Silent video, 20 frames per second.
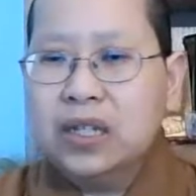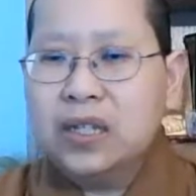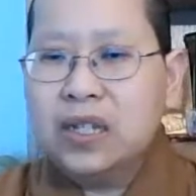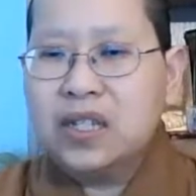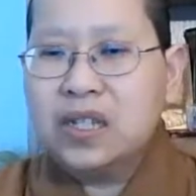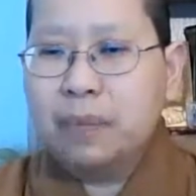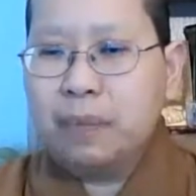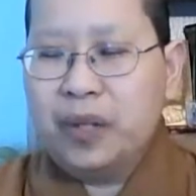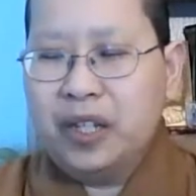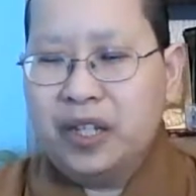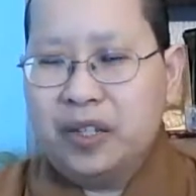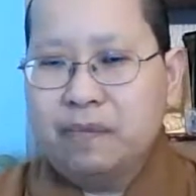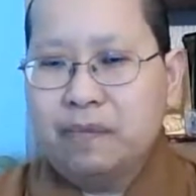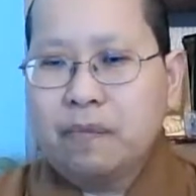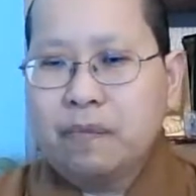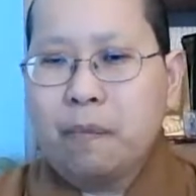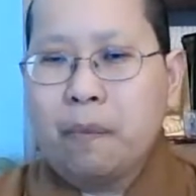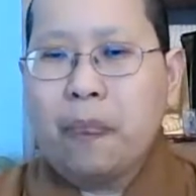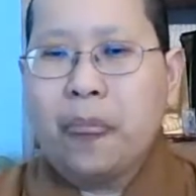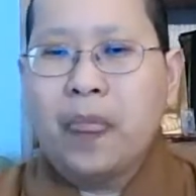Discipline.
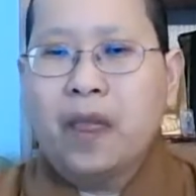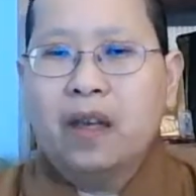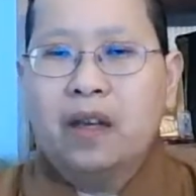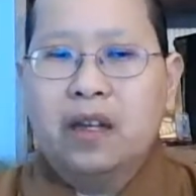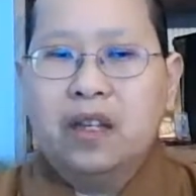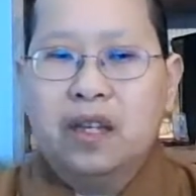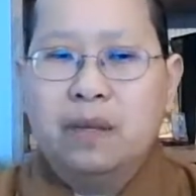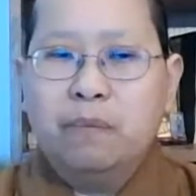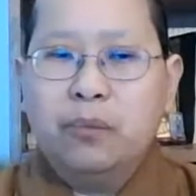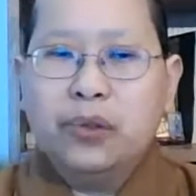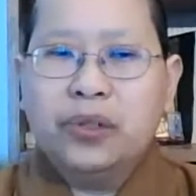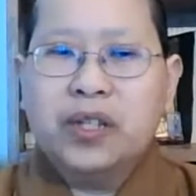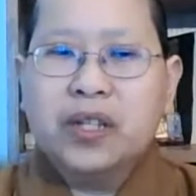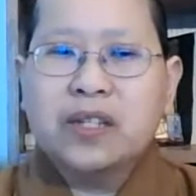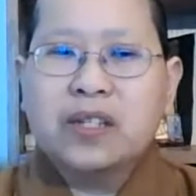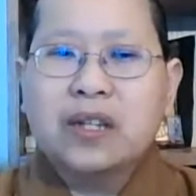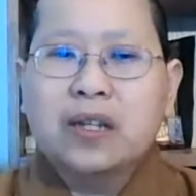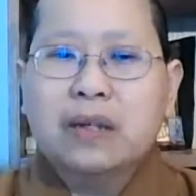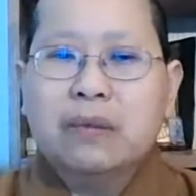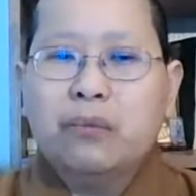In
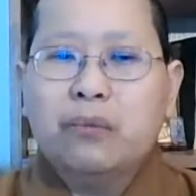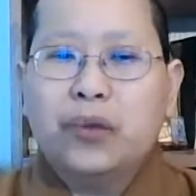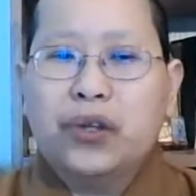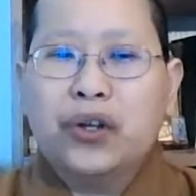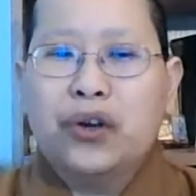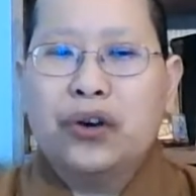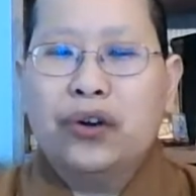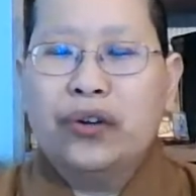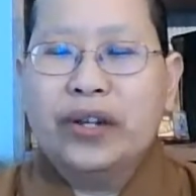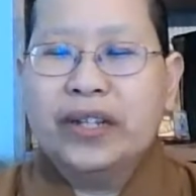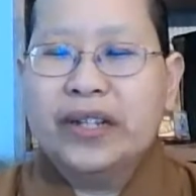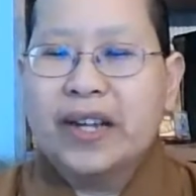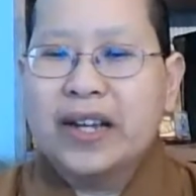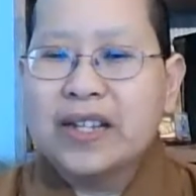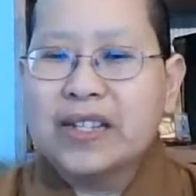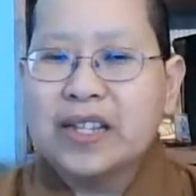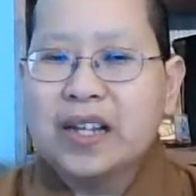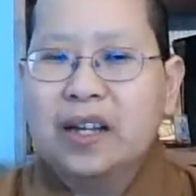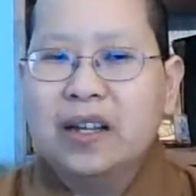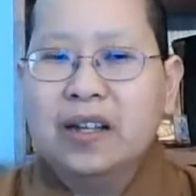Buddhism, we call it
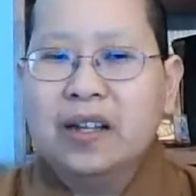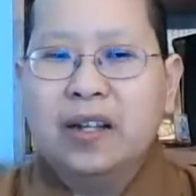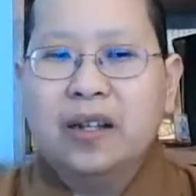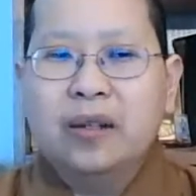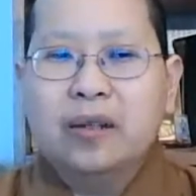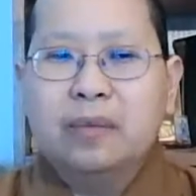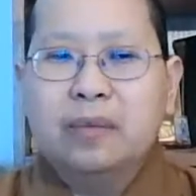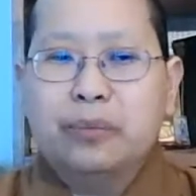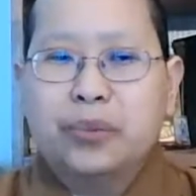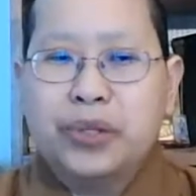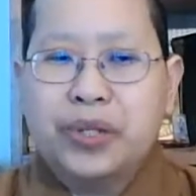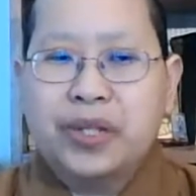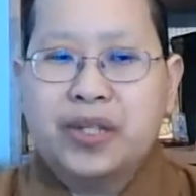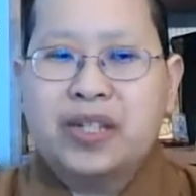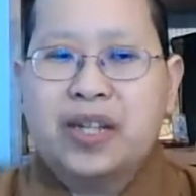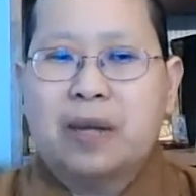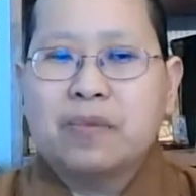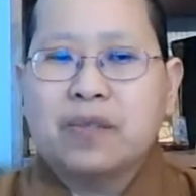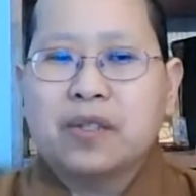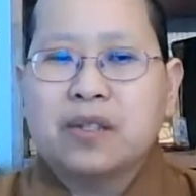as a
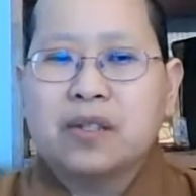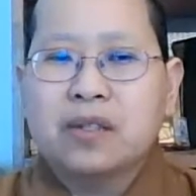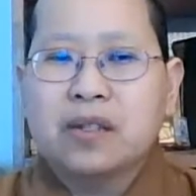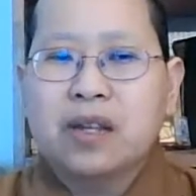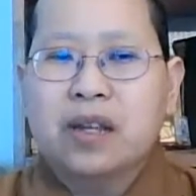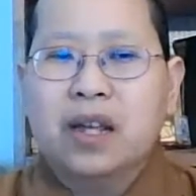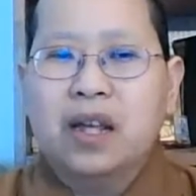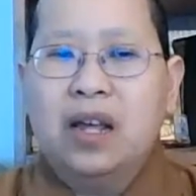precepts.